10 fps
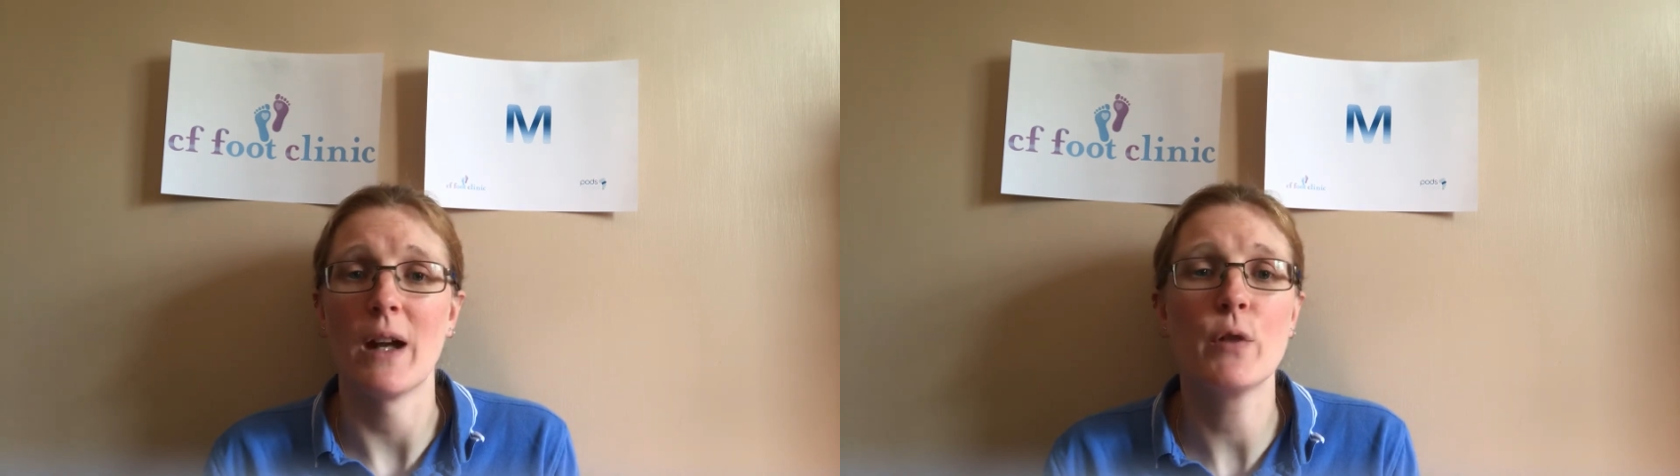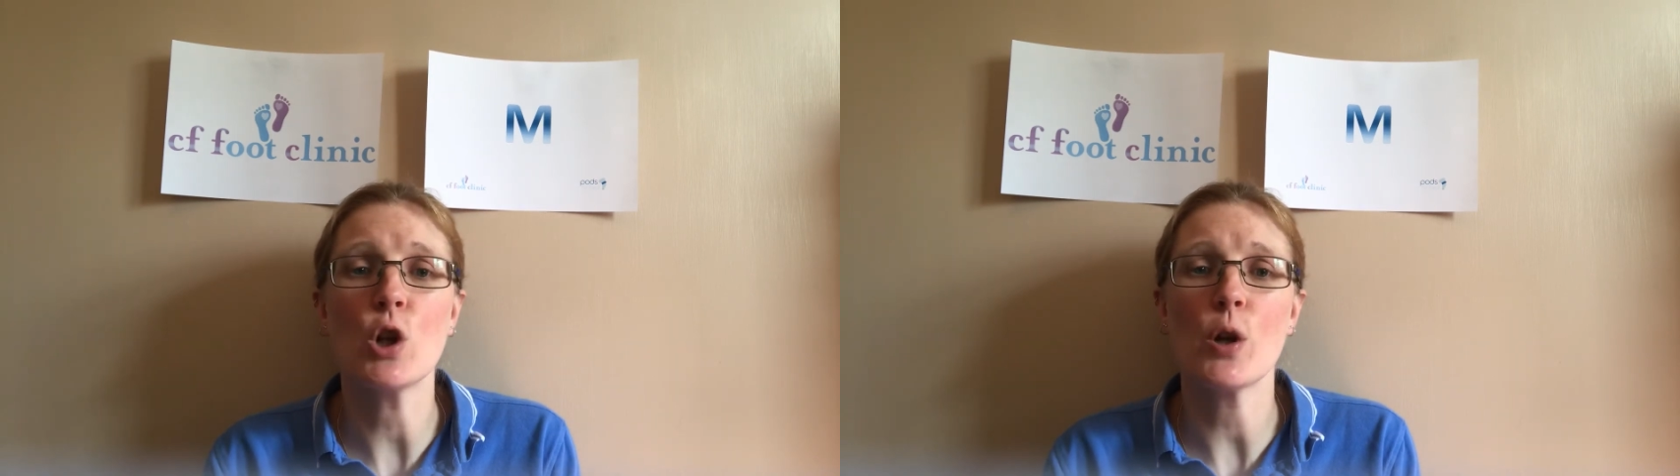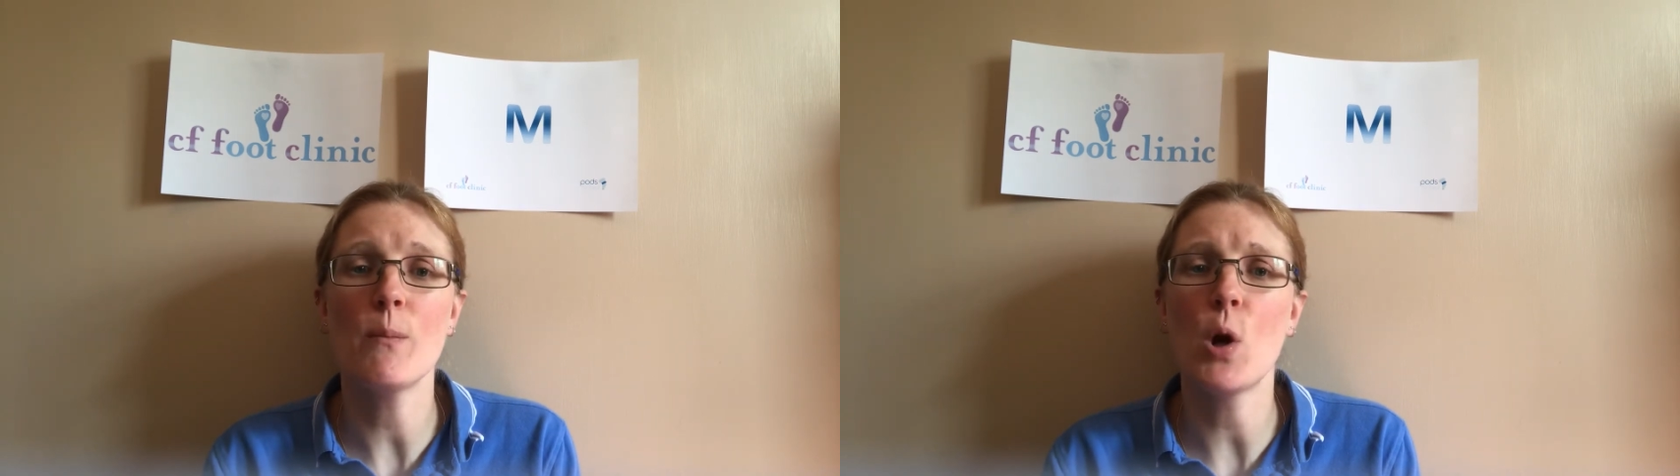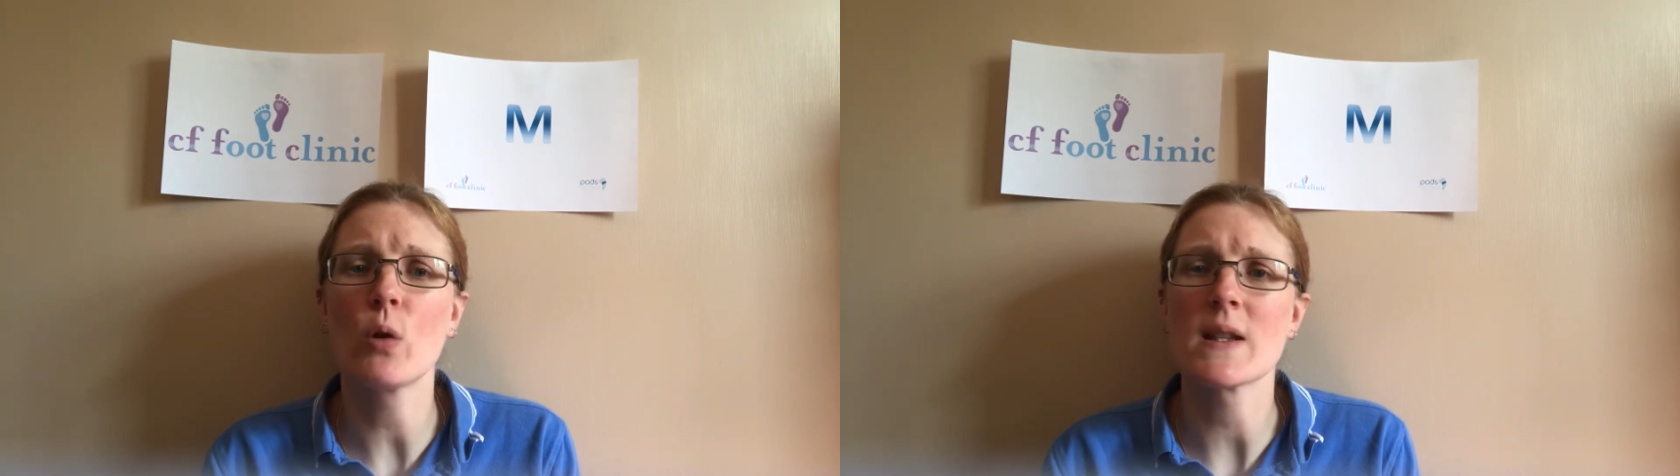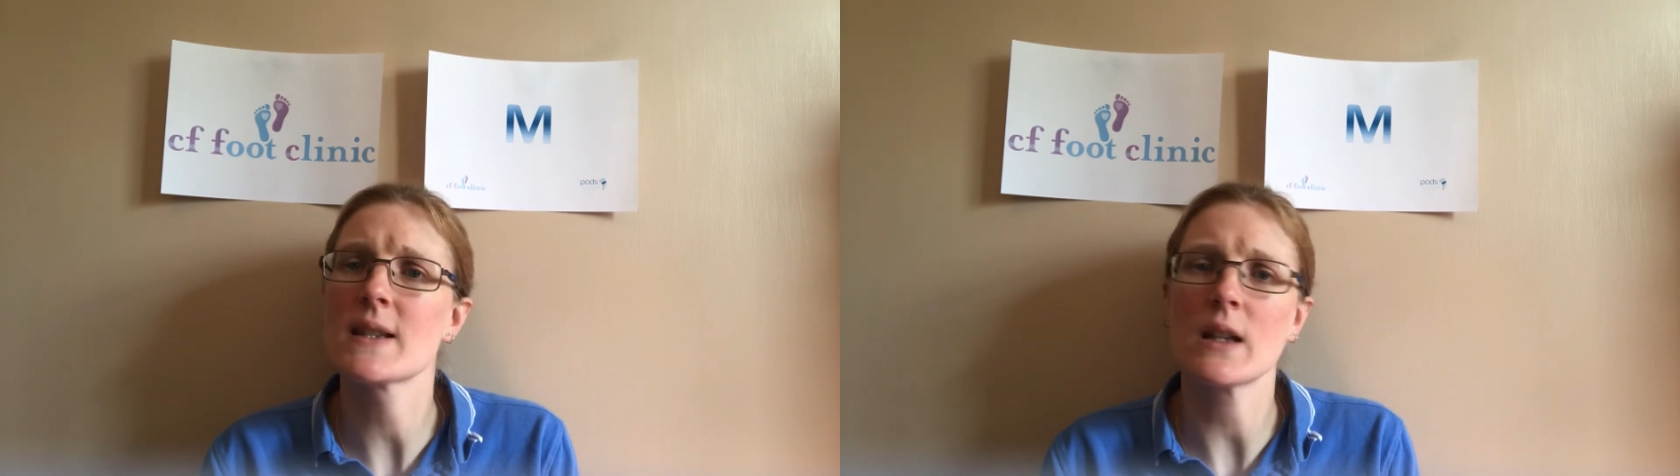Have you got a mole
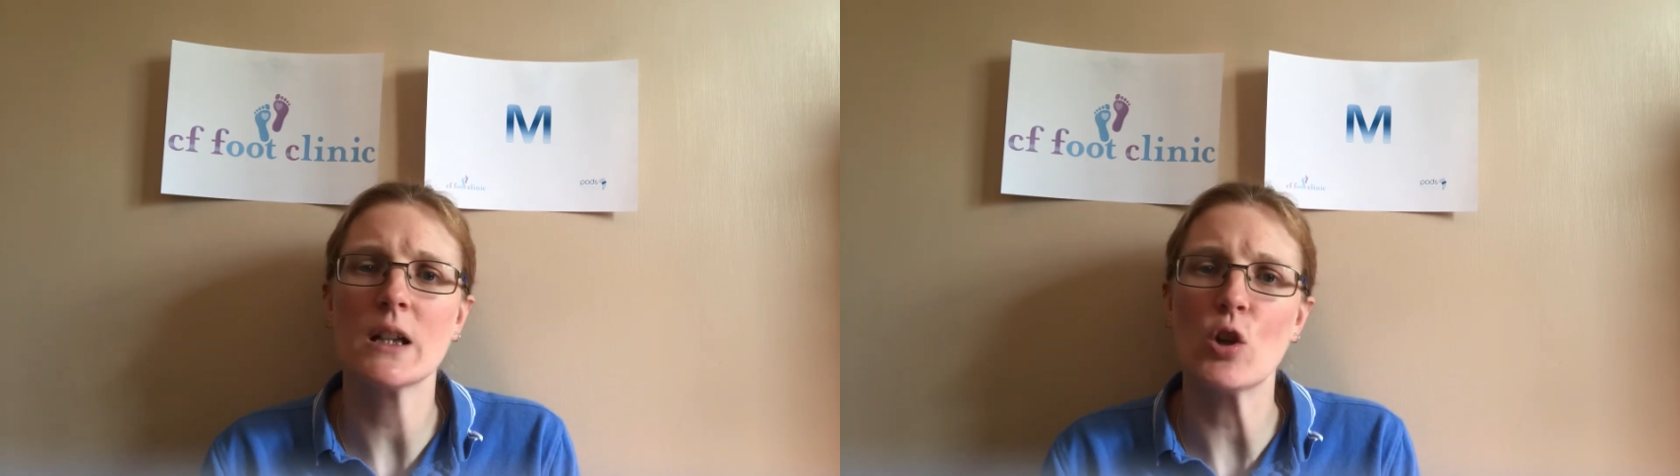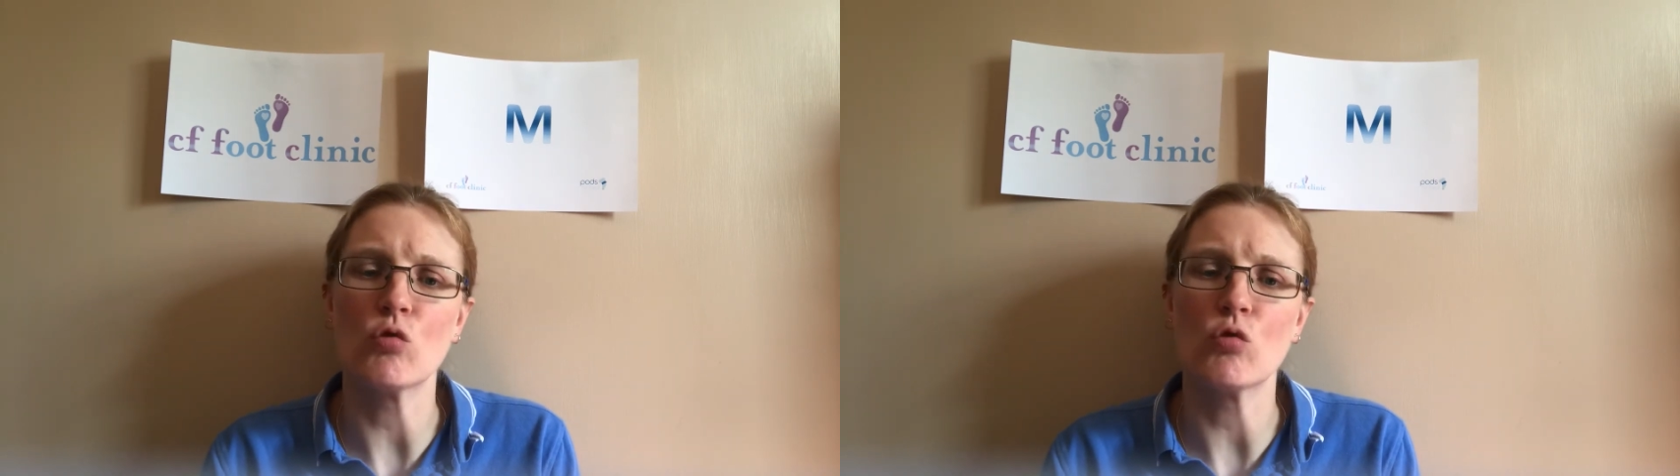that suddenly got